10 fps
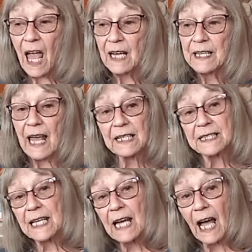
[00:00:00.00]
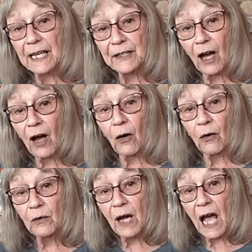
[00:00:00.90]
Next thing I
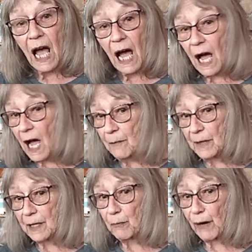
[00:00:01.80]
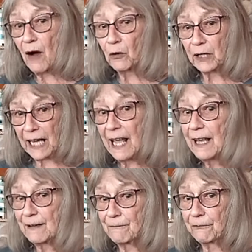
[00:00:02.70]
know, I'm in a brown cave.